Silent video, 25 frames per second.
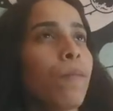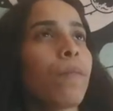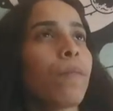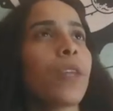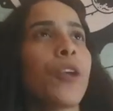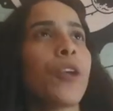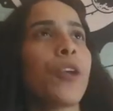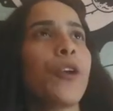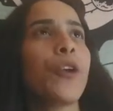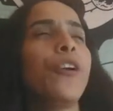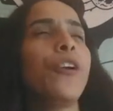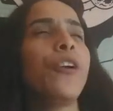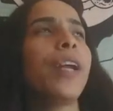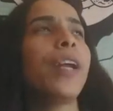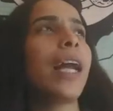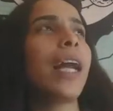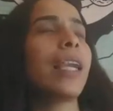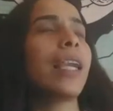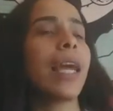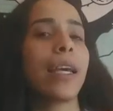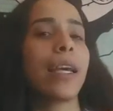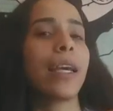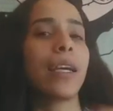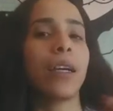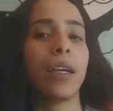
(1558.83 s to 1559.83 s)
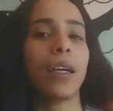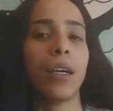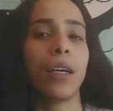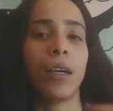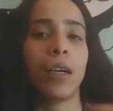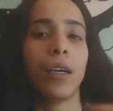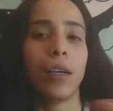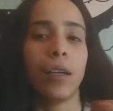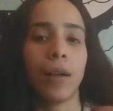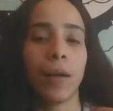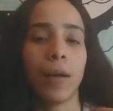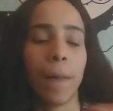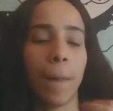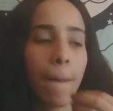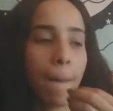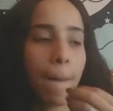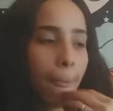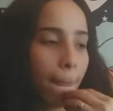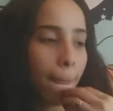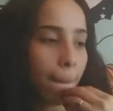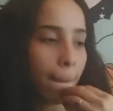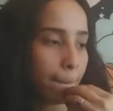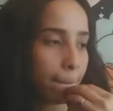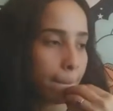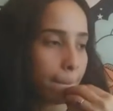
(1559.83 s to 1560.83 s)
you're not like a
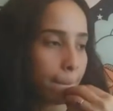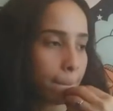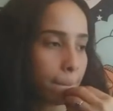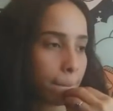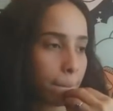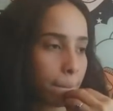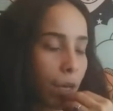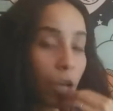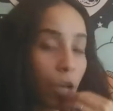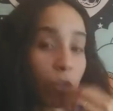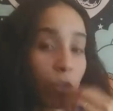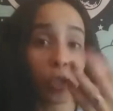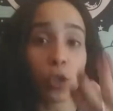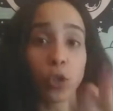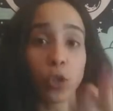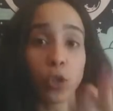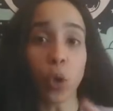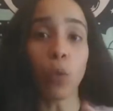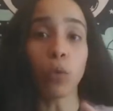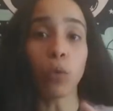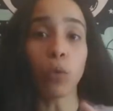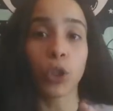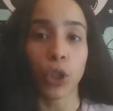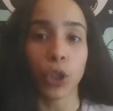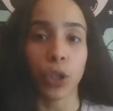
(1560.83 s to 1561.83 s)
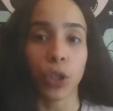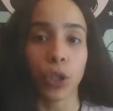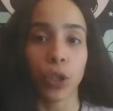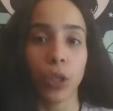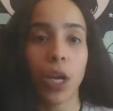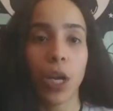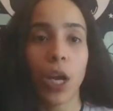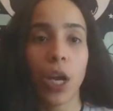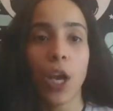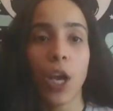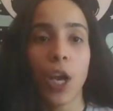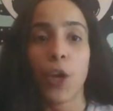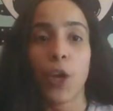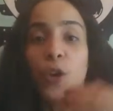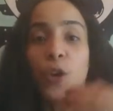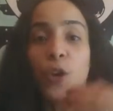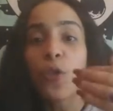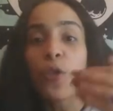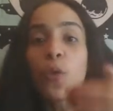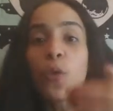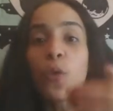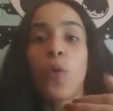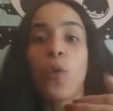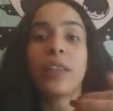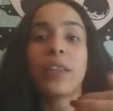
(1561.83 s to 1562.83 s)
soldier. You're the one